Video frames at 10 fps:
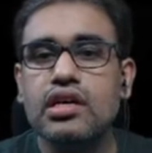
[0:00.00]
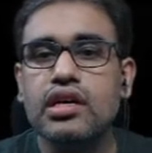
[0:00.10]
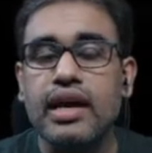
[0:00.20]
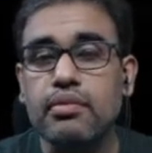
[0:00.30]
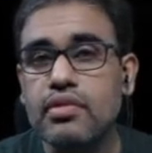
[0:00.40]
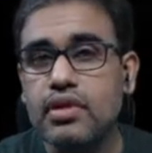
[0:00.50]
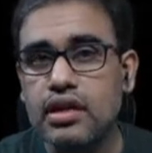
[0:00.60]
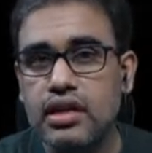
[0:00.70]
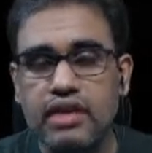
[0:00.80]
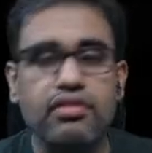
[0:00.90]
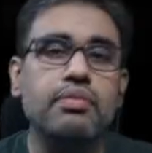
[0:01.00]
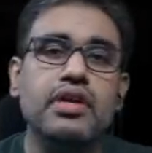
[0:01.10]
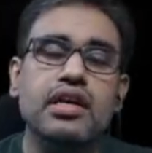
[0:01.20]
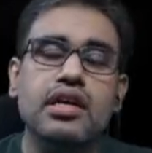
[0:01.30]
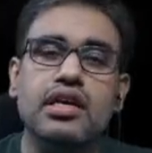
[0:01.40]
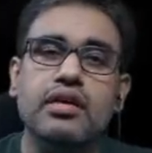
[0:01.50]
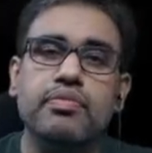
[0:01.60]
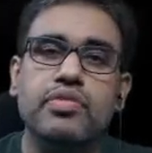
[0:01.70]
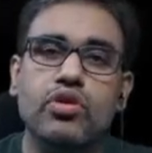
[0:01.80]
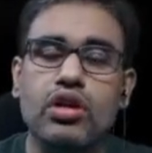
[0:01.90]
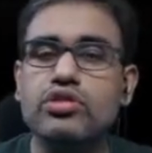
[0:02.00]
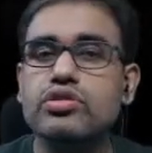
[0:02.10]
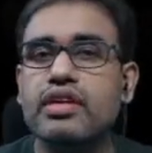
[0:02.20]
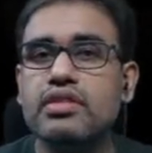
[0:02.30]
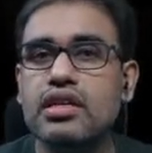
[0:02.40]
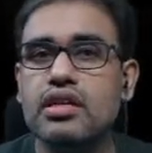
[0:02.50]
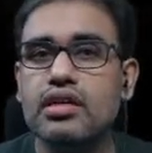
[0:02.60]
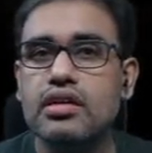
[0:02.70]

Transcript: And developmentally you also have the